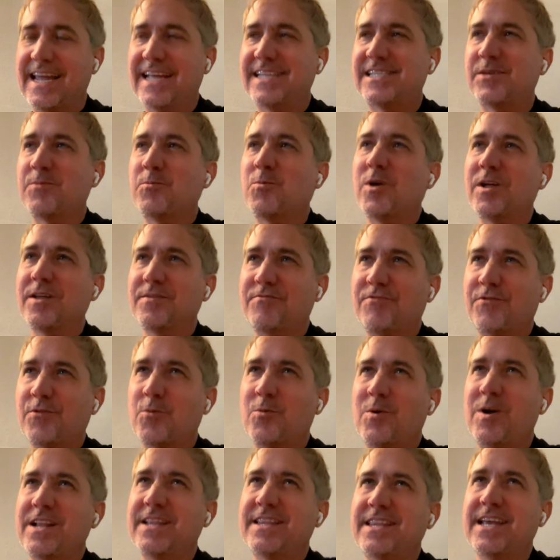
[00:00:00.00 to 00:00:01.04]
It's well,
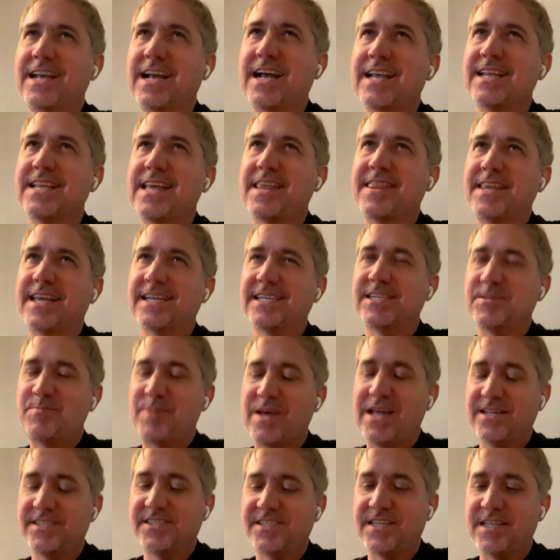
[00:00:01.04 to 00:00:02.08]
for one thing, I, I think it
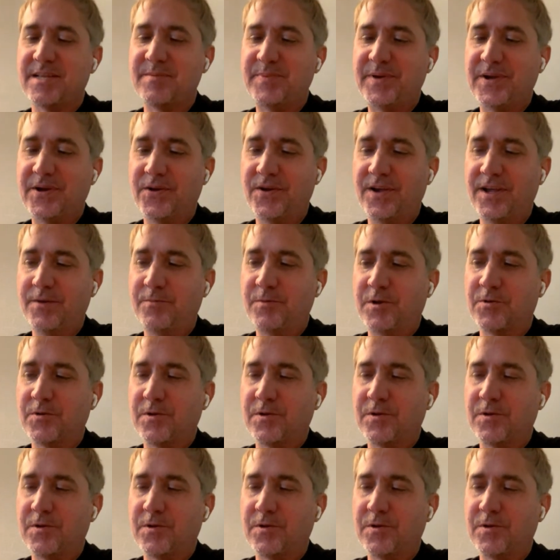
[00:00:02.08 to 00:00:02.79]
depends on the period.